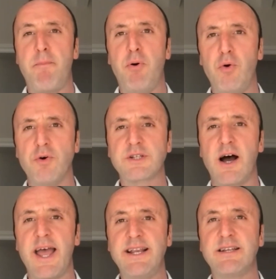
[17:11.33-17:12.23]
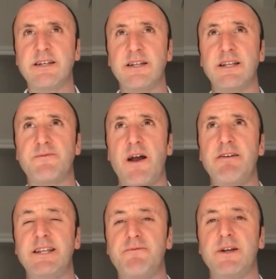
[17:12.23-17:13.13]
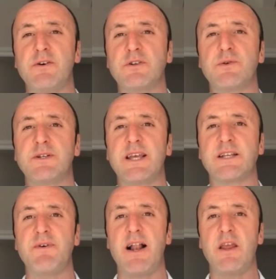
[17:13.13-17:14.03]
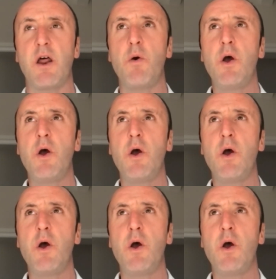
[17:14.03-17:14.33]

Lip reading: pause hiatus, and it's very difficult to assess value.